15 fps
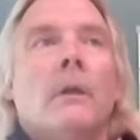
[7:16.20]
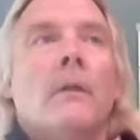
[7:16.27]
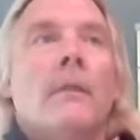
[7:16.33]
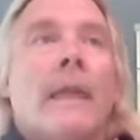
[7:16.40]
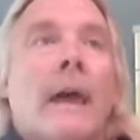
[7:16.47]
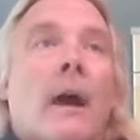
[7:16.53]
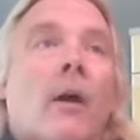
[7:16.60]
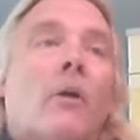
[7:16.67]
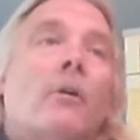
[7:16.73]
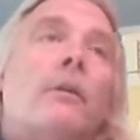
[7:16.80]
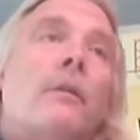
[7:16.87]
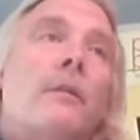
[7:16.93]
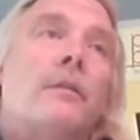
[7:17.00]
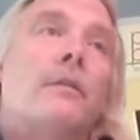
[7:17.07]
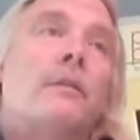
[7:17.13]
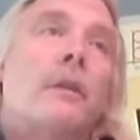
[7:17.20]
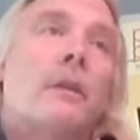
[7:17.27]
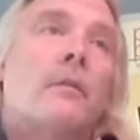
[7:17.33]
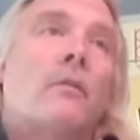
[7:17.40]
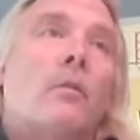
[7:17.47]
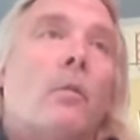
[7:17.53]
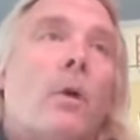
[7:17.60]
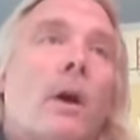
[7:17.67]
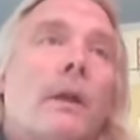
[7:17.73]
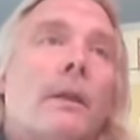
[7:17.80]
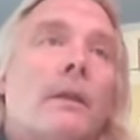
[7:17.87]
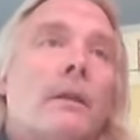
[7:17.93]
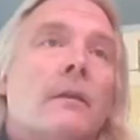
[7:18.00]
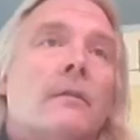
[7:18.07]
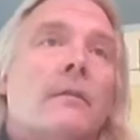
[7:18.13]
Now, the sixth one
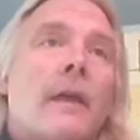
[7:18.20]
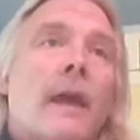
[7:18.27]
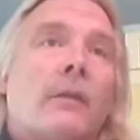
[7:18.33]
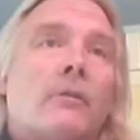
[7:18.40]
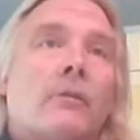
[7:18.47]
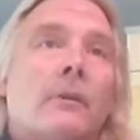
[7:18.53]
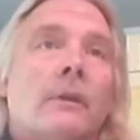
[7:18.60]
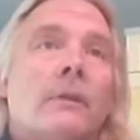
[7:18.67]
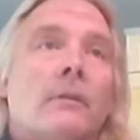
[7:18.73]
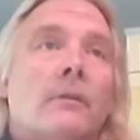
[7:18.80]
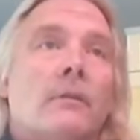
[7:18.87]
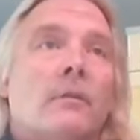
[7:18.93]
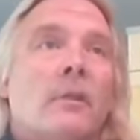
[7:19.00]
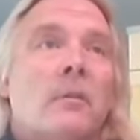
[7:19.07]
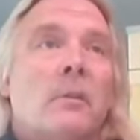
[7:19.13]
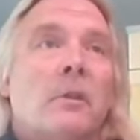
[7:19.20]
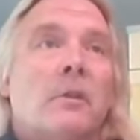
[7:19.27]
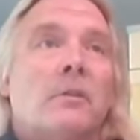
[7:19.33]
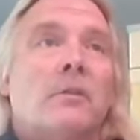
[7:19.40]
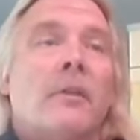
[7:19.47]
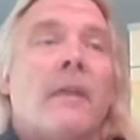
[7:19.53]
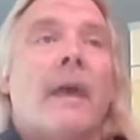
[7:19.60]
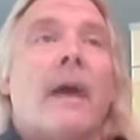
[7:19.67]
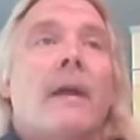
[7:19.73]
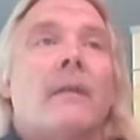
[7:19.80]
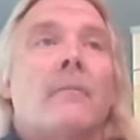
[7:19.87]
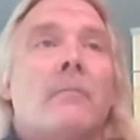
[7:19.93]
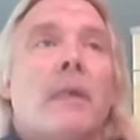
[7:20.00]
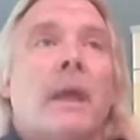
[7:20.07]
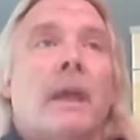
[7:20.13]
is actually similar to
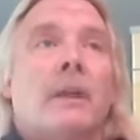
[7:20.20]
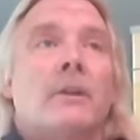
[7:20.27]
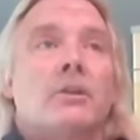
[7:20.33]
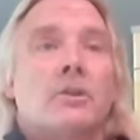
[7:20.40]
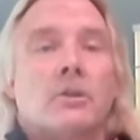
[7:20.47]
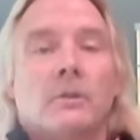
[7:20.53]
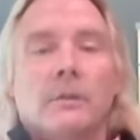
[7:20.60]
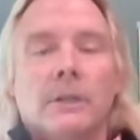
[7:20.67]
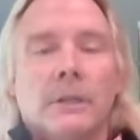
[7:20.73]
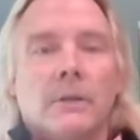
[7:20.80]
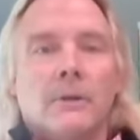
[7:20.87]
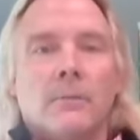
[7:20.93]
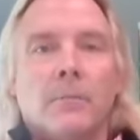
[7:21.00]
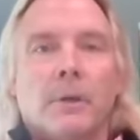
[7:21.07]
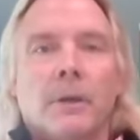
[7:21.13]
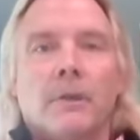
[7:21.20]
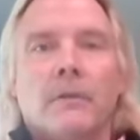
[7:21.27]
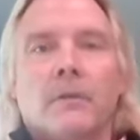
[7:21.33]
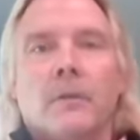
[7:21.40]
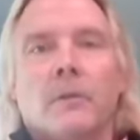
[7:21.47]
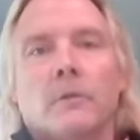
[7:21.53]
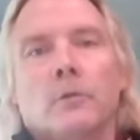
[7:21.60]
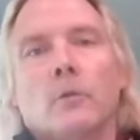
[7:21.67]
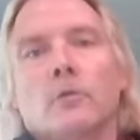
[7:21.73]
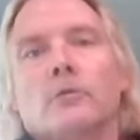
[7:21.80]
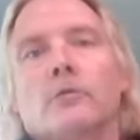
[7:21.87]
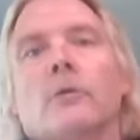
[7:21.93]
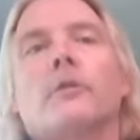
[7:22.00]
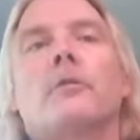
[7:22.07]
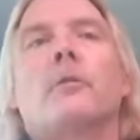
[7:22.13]
that, manager, leader, but it's the
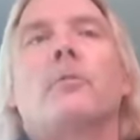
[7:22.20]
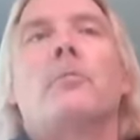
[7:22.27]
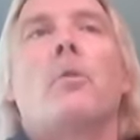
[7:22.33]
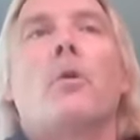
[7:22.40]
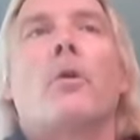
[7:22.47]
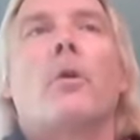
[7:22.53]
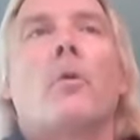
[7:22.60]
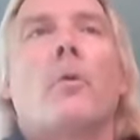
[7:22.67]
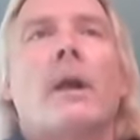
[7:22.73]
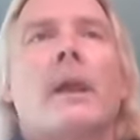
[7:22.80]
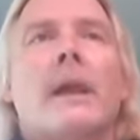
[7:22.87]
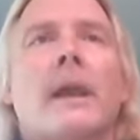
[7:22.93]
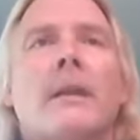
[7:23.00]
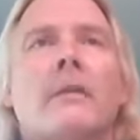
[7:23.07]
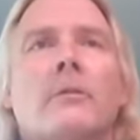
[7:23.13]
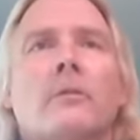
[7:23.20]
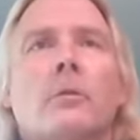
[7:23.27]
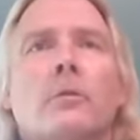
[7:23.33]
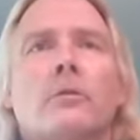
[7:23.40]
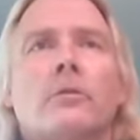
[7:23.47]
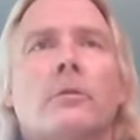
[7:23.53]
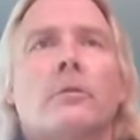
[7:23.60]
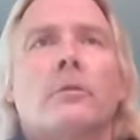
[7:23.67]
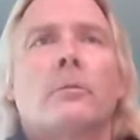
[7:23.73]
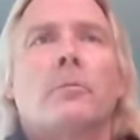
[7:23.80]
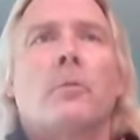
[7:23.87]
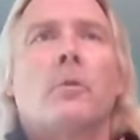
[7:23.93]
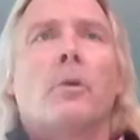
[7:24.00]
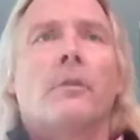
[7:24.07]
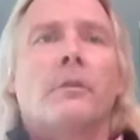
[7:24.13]
social support. What kind of social
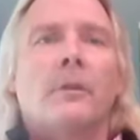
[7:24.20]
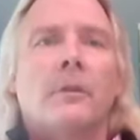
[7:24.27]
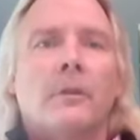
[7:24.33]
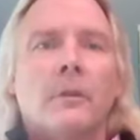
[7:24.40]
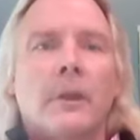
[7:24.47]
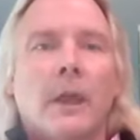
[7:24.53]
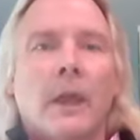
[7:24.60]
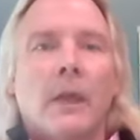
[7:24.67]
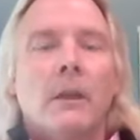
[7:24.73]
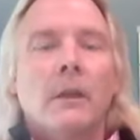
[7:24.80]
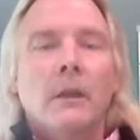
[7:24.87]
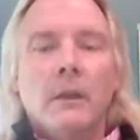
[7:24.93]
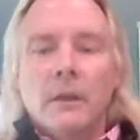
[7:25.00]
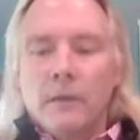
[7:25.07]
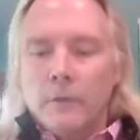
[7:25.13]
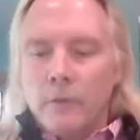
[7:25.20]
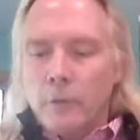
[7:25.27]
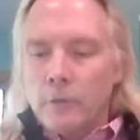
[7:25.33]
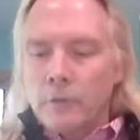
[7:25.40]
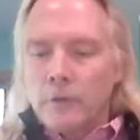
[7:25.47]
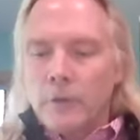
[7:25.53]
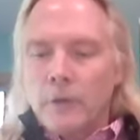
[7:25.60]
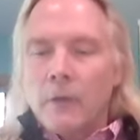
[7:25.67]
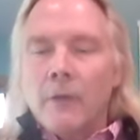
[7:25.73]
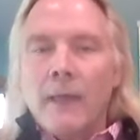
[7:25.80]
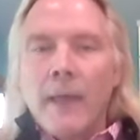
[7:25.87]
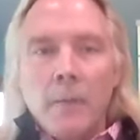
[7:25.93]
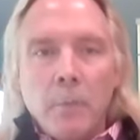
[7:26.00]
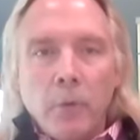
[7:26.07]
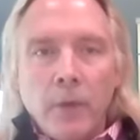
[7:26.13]
support do you get? Is there
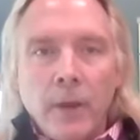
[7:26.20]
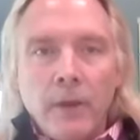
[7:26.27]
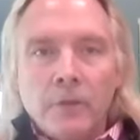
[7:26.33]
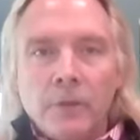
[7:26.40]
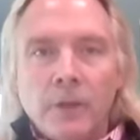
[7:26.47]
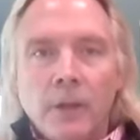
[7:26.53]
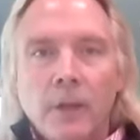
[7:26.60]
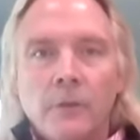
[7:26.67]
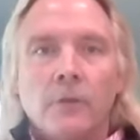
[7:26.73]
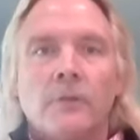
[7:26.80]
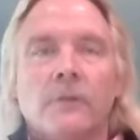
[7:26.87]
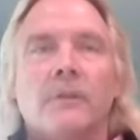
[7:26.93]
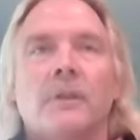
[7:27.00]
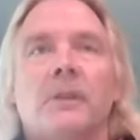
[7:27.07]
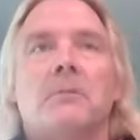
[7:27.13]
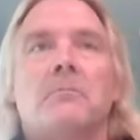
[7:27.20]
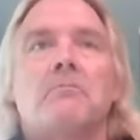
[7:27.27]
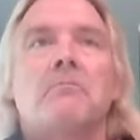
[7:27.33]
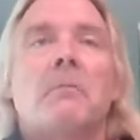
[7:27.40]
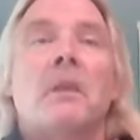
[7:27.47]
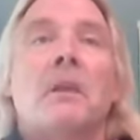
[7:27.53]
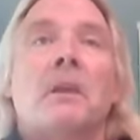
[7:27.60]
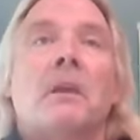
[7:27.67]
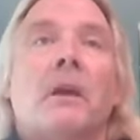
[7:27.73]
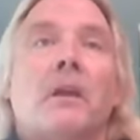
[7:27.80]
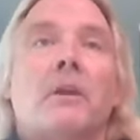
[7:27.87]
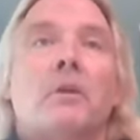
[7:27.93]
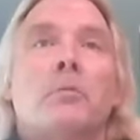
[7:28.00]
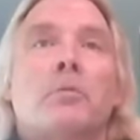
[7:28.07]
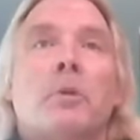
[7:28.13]
collaboration on your team? Are
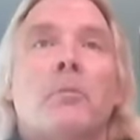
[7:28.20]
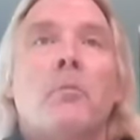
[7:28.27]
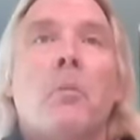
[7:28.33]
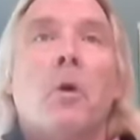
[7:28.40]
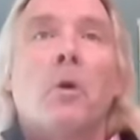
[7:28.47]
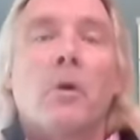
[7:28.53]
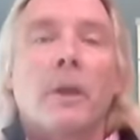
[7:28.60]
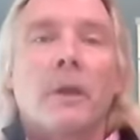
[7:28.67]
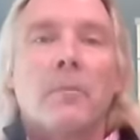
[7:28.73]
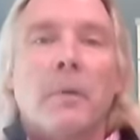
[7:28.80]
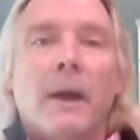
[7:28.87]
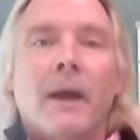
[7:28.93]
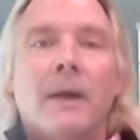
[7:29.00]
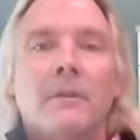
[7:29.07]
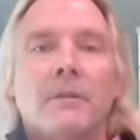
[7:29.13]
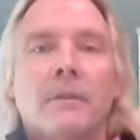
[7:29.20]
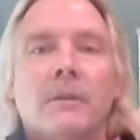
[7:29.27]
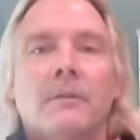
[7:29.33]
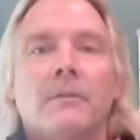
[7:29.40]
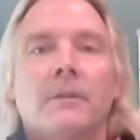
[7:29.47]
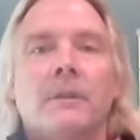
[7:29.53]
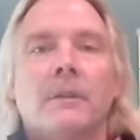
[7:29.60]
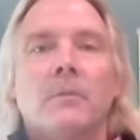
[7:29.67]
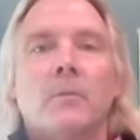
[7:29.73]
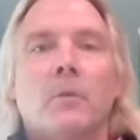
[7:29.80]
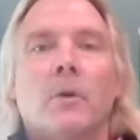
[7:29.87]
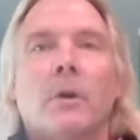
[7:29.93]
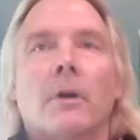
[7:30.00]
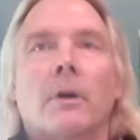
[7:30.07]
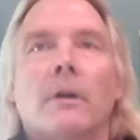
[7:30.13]
you promoting positive
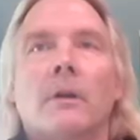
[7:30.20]
teamwork?